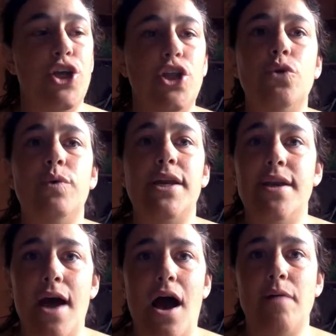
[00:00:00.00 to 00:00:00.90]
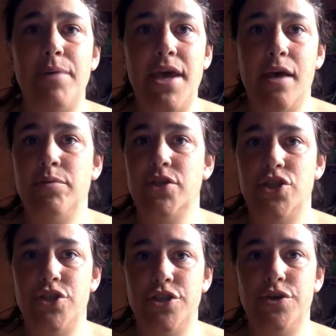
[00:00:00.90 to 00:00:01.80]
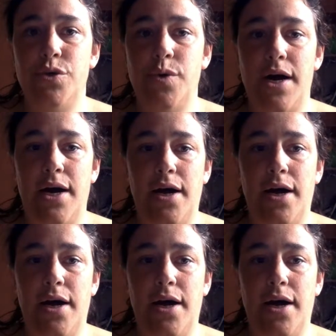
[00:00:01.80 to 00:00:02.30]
you would not be able to do